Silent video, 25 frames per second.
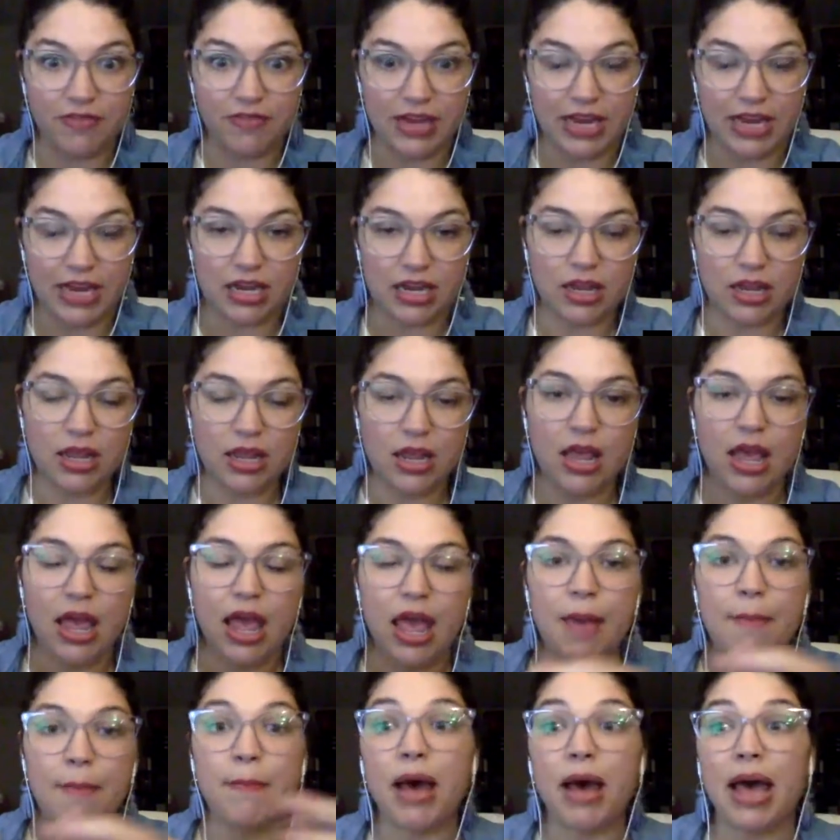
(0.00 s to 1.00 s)
feed,
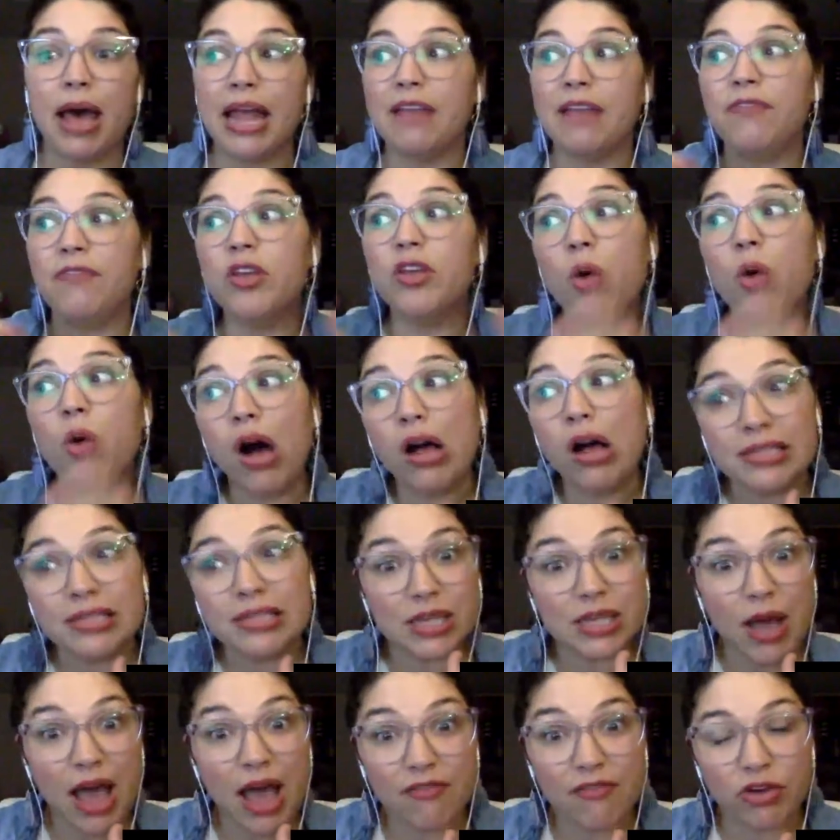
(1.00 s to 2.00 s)
but if you
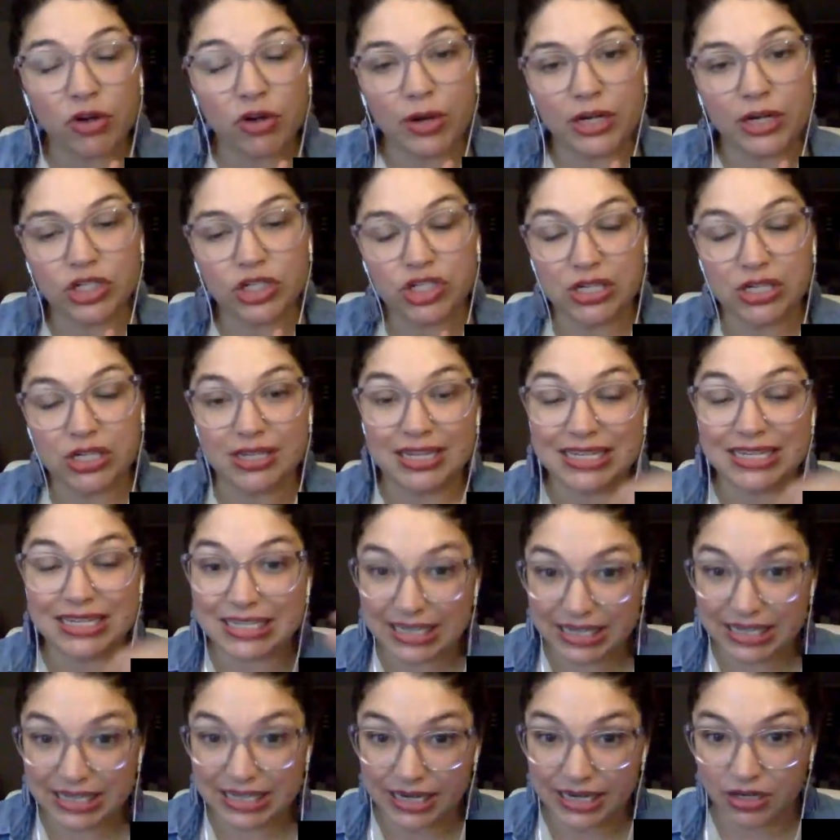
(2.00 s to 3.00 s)
also have a question that
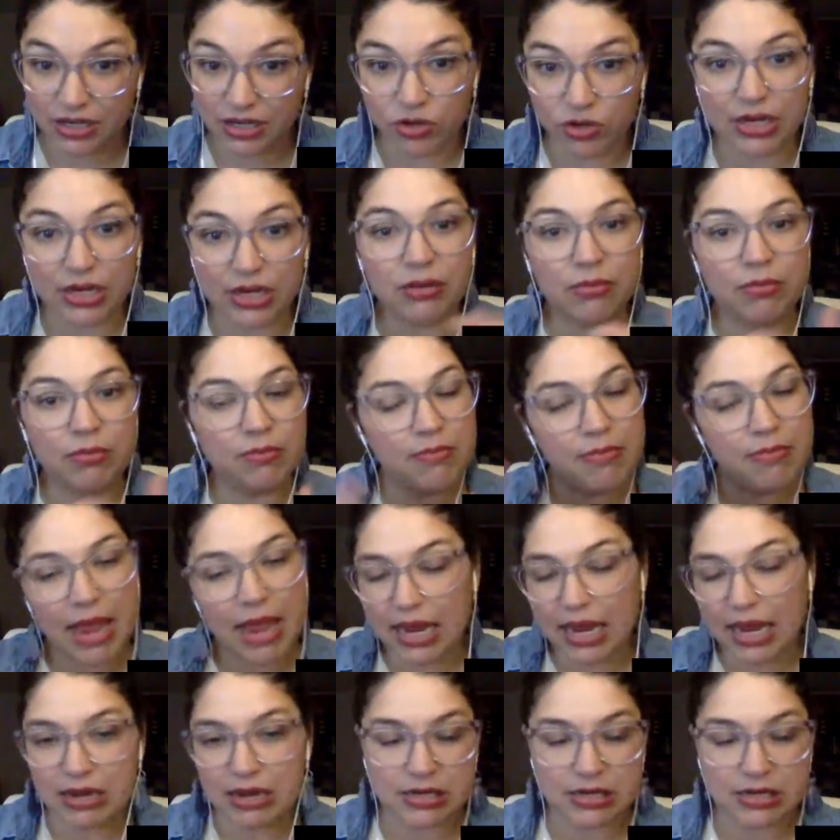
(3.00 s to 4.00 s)
you didn't
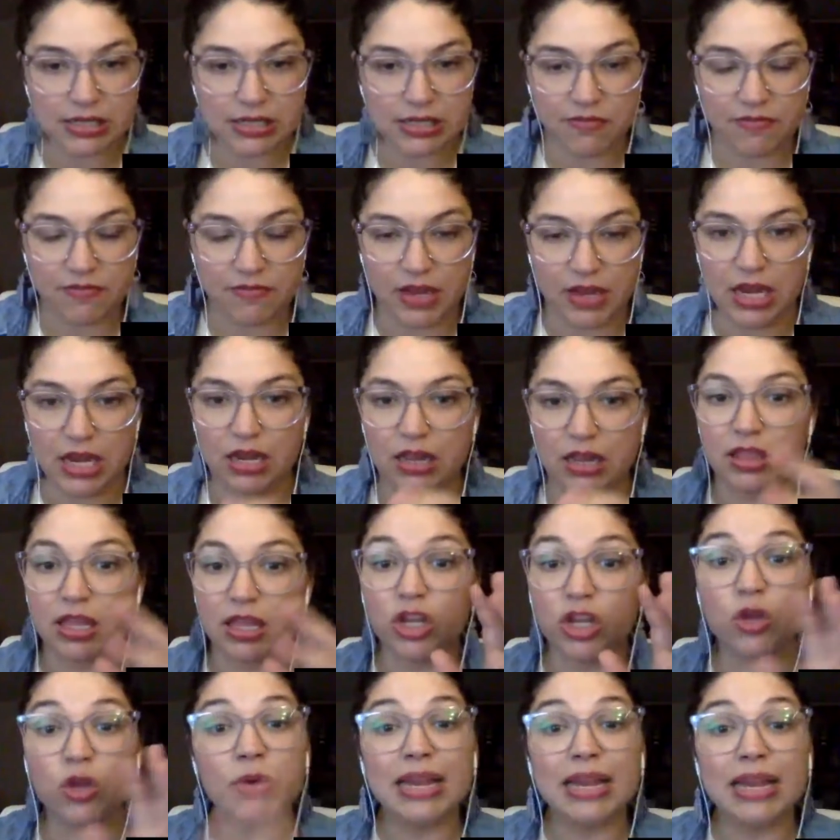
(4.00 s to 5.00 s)
make it into the feed,
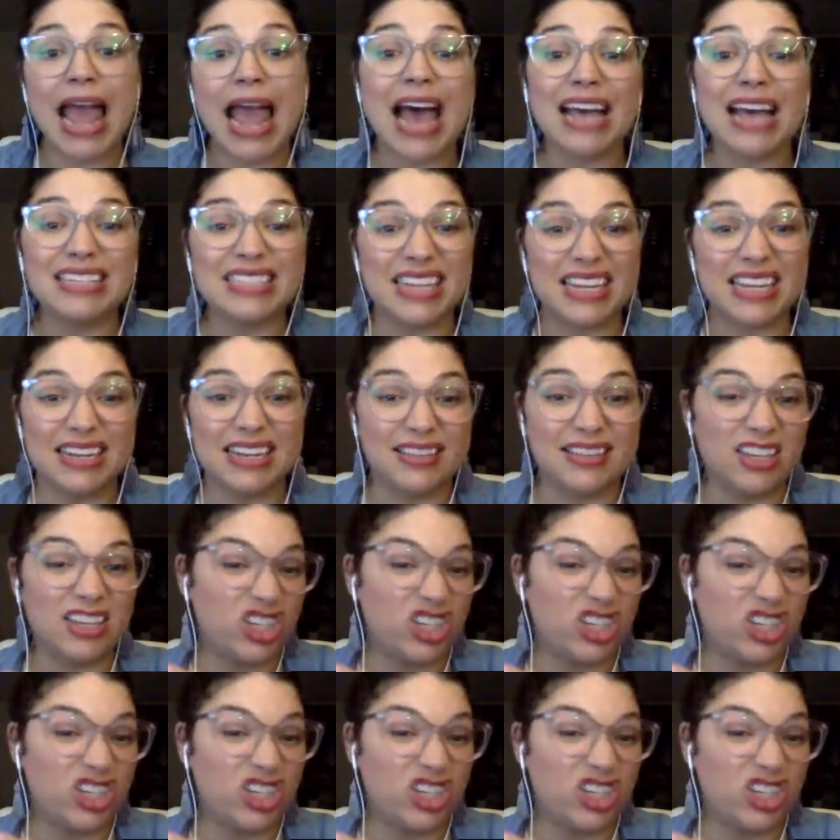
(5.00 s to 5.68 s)
then you can ask it in the